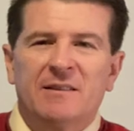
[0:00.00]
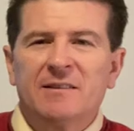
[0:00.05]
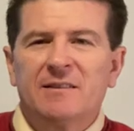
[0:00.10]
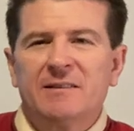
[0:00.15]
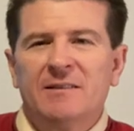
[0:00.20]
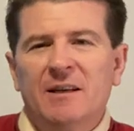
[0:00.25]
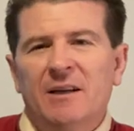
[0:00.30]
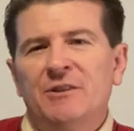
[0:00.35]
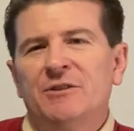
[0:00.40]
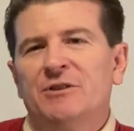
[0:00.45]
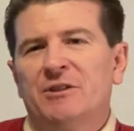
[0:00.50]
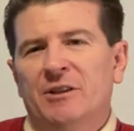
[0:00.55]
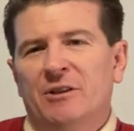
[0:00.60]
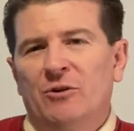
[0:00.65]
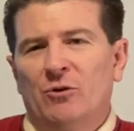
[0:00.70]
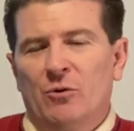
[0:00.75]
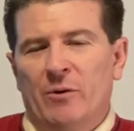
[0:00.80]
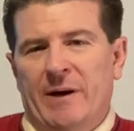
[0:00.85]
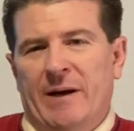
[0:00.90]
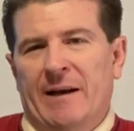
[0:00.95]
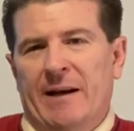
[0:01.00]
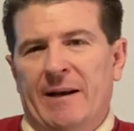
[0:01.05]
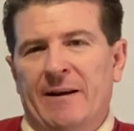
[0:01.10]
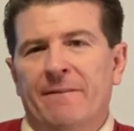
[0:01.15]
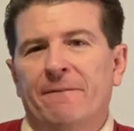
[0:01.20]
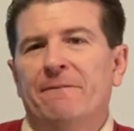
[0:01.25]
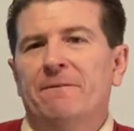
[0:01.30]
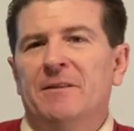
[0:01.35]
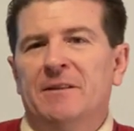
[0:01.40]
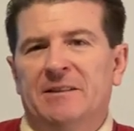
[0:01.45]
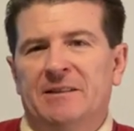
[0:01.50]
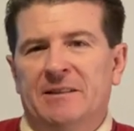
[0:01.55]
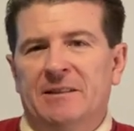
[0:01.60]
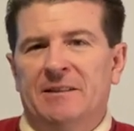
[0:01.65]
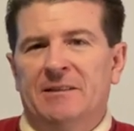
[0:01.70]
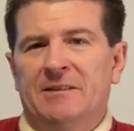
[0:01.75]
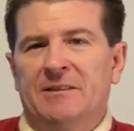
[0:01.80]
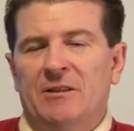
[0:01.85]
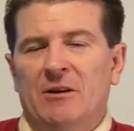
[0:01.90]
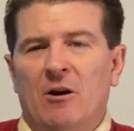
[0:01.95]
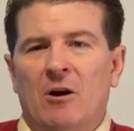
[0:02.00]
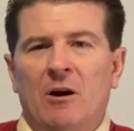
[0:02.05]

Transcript: such a great emphasis